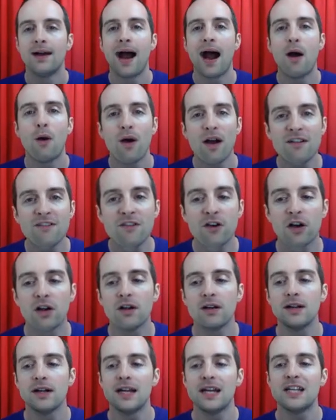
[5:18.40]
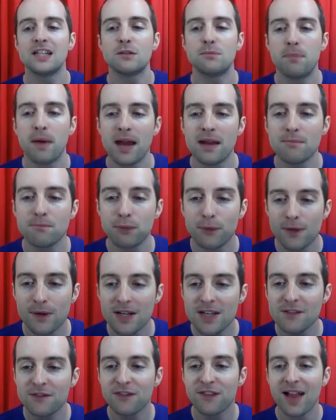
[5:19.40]
However, it's been
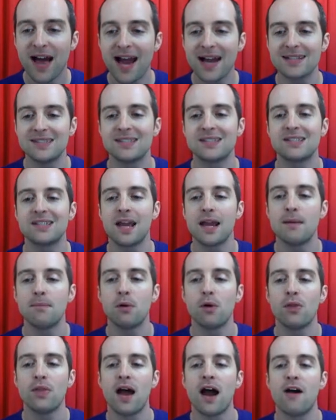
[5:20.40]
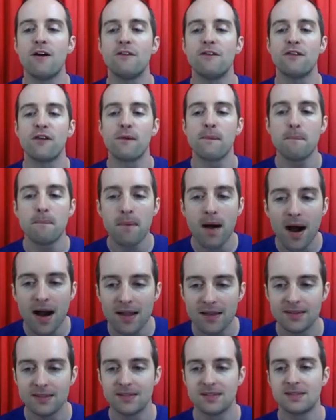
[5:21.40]
pretty flat and stable now for
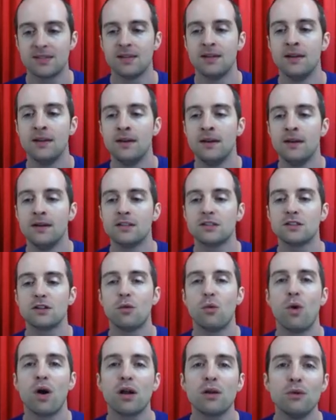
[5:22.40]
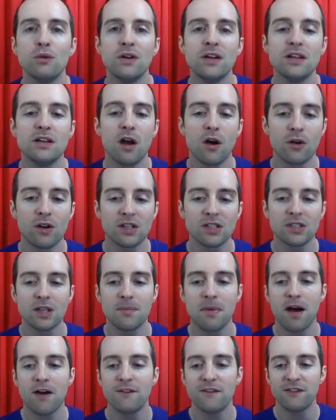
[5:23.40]
months. So what have we noticed
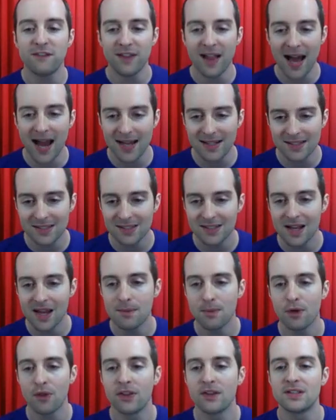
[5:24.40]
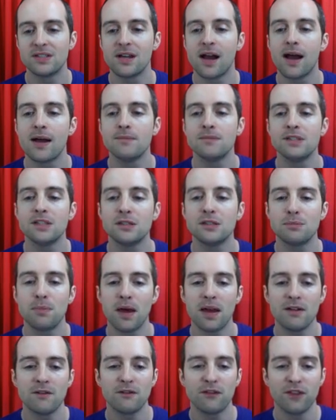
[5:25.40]
about flat and stable? The times it's
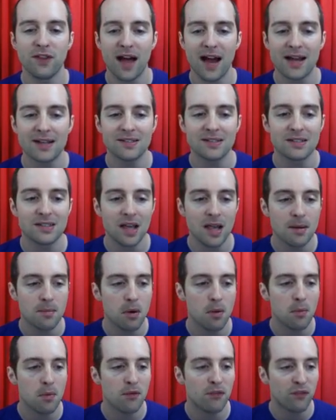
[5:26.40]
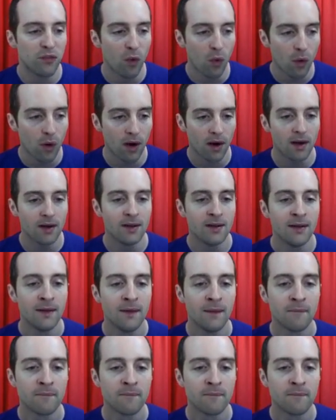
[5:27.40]
been flat and stable before,